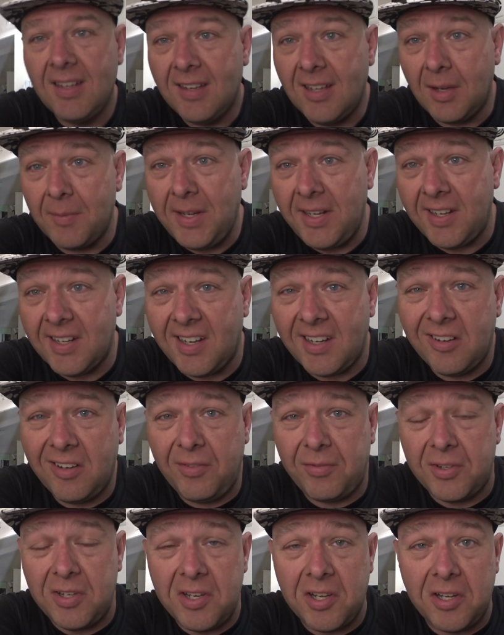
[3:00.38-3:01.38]
I mean, I don't
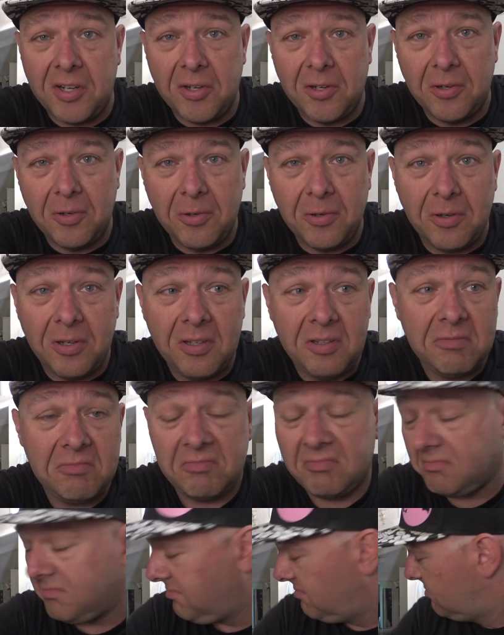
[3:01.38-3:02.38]
even know
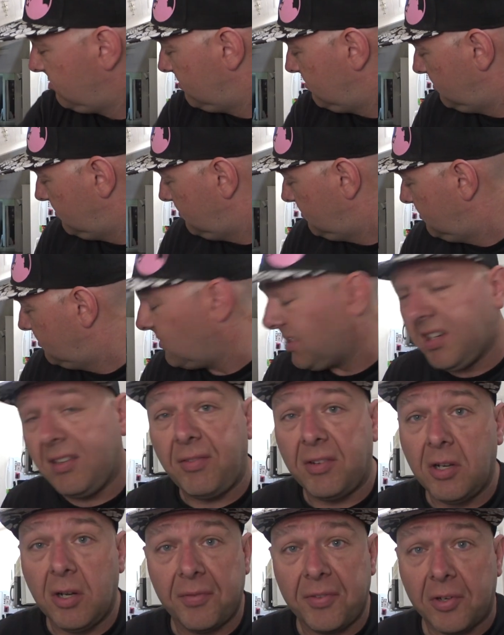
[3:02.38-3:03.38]
I don't
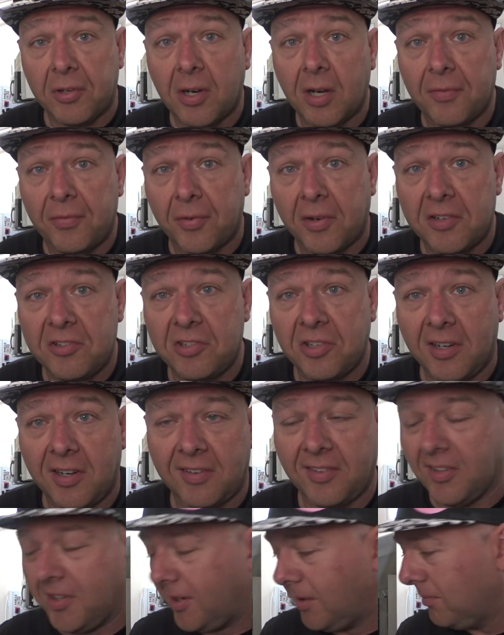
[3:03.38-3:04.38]
even know if there are front
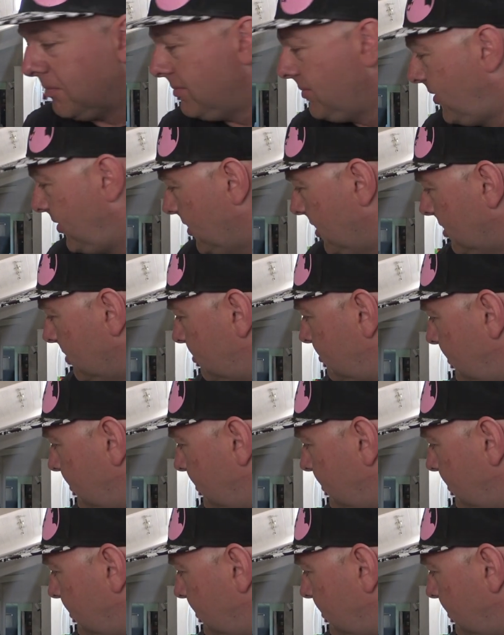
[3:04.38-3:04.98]
shocks on them. So